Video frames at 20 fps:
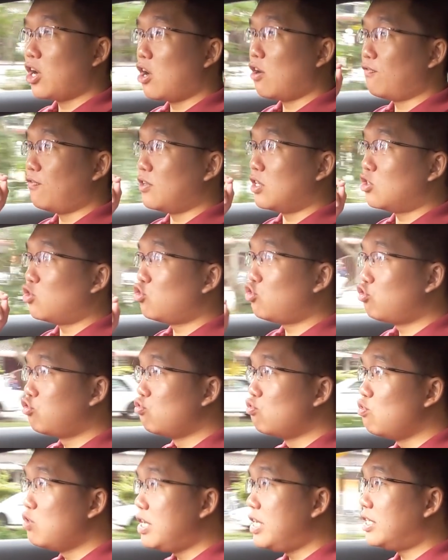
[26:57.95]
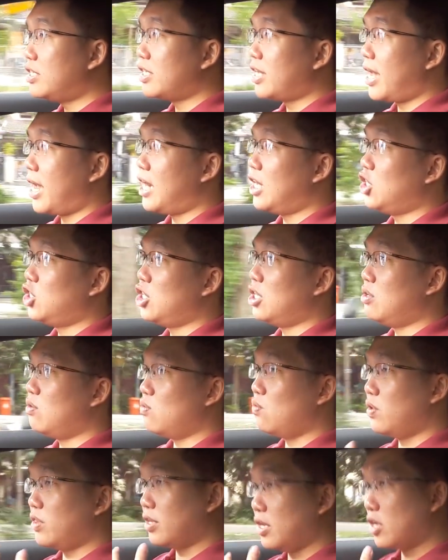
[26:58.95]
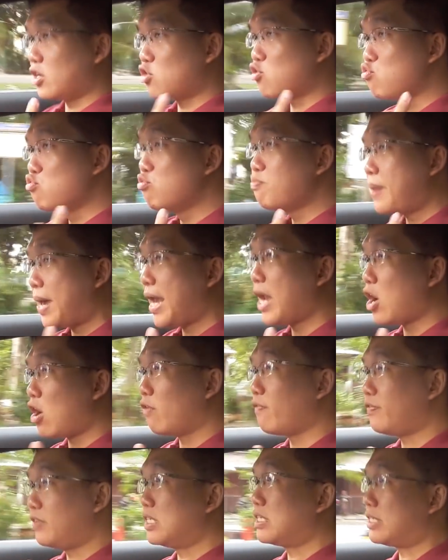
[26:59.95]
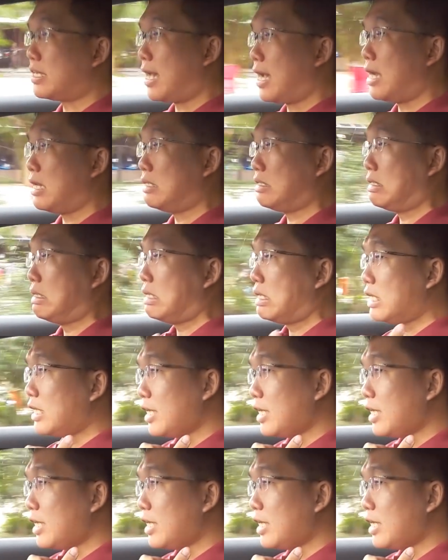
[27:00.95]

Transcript: of a 2-liter engine with a coupe of this size